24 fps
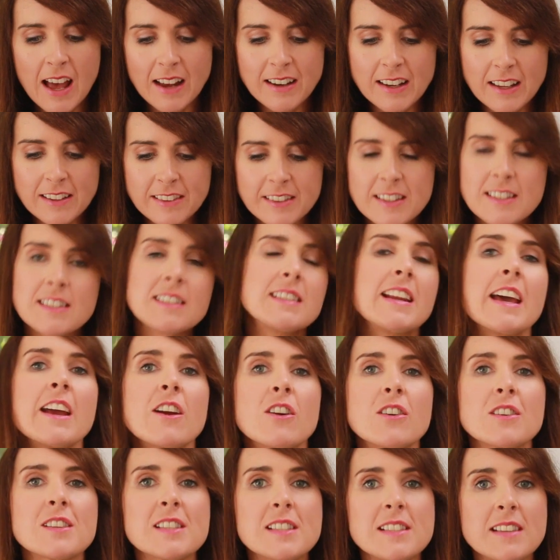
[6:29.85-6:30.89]
and let this
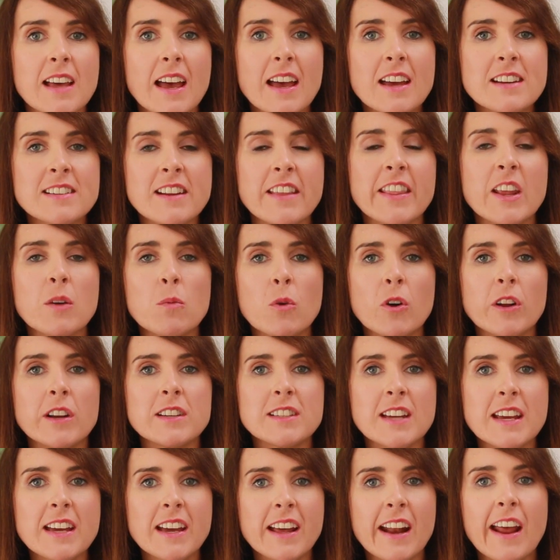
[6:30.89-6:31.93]
layer set, and then we're gonna
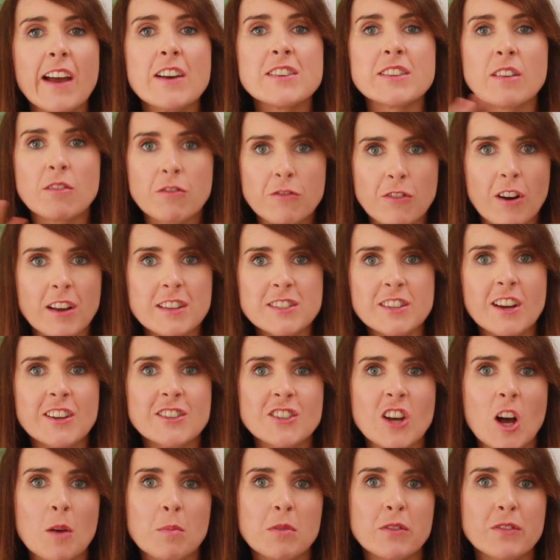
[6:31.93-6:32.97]
take it out and frost on
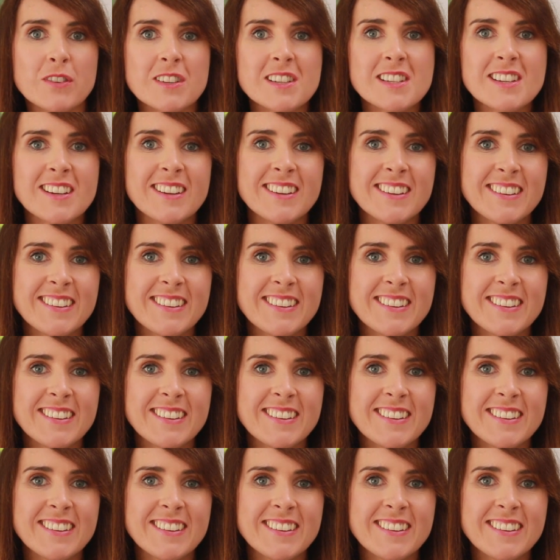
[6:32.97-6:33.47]
top of it.